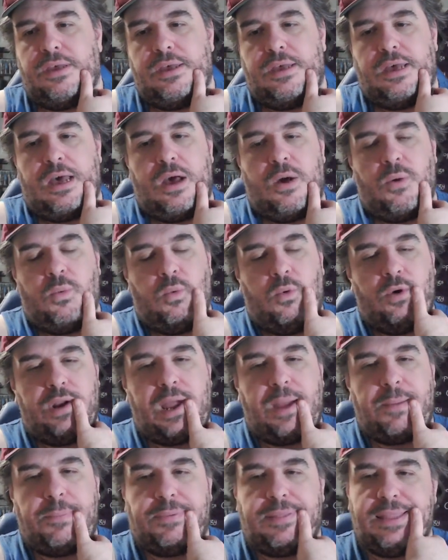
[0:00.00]
Would
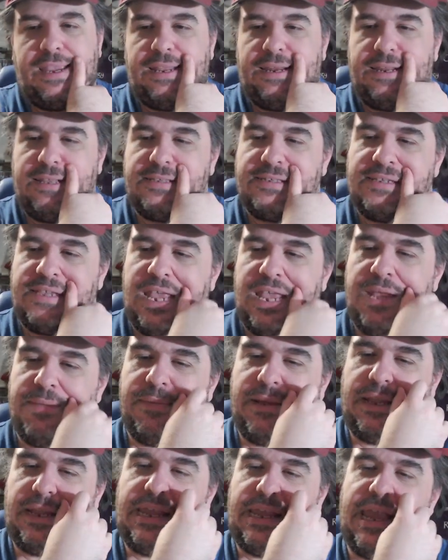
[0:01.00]
I play this game
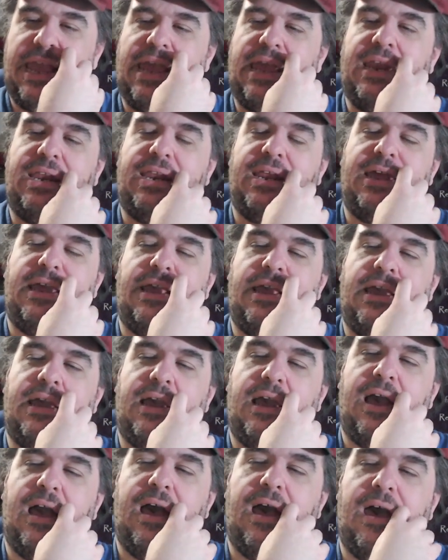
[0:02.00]
again?
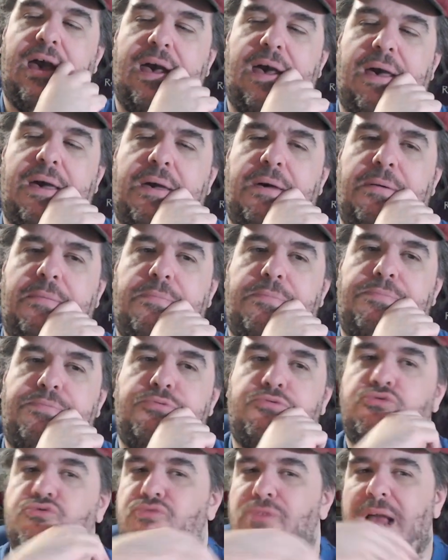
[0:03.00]

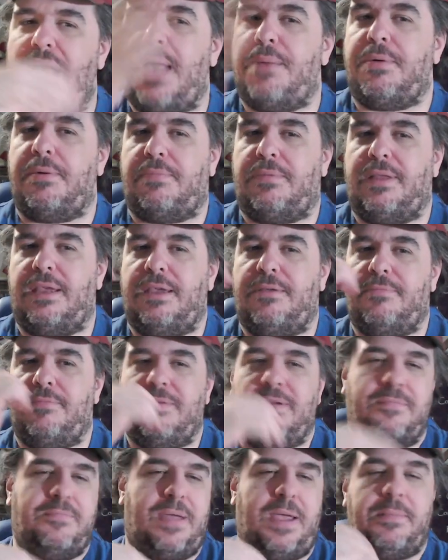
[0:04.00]
Probably.
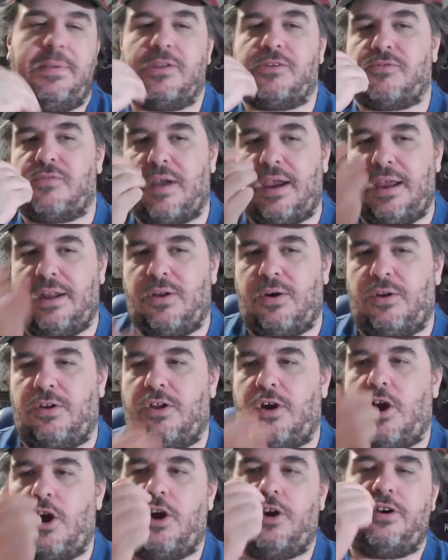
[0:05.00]
Maybe try it on
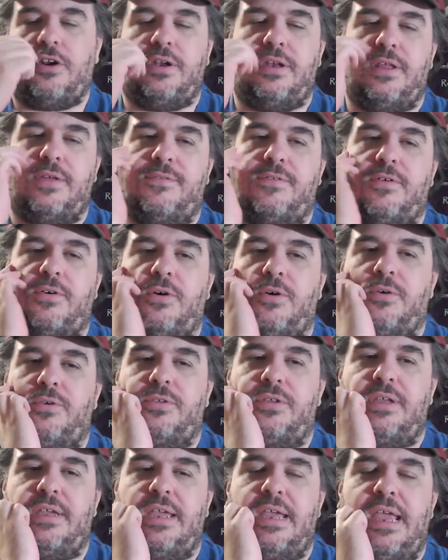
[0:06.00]
the harder
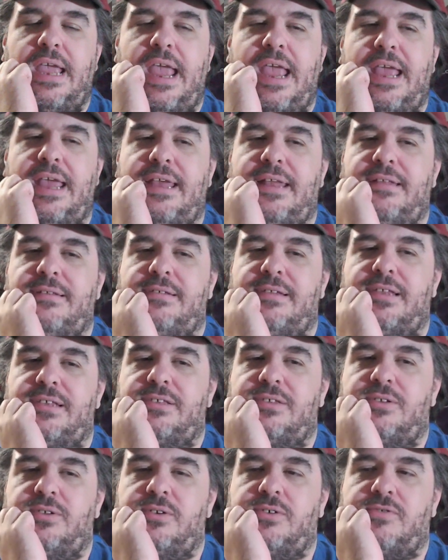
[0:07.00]
difficulty and
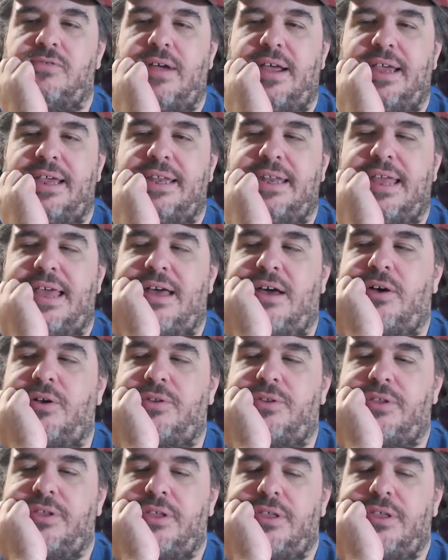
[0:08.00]
just to grind out